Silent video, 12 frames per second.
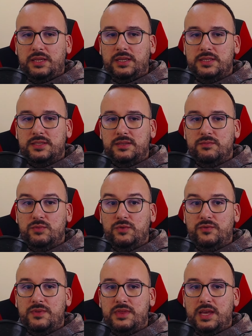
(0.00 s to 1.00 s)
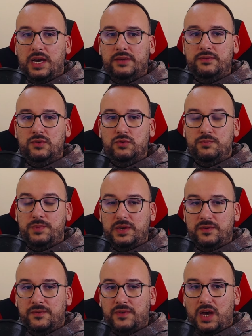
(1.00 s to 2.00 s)
That's the move knight to
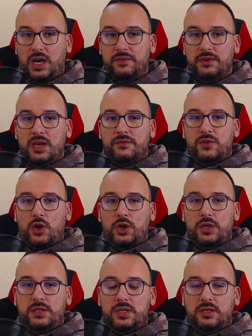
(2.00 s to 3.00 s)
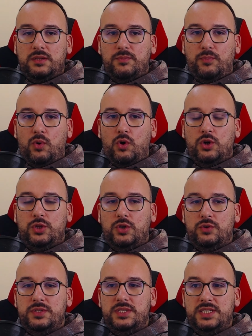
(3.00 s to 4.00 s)
b5, targeting the pawn
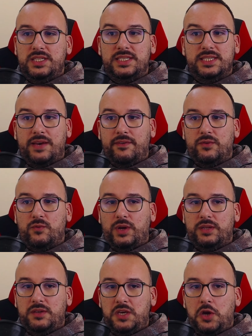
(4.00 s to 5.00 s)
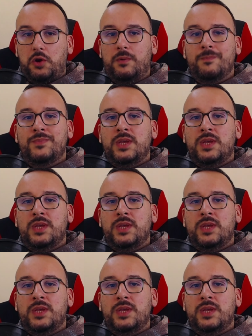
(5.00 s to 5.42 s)
on c7 right here.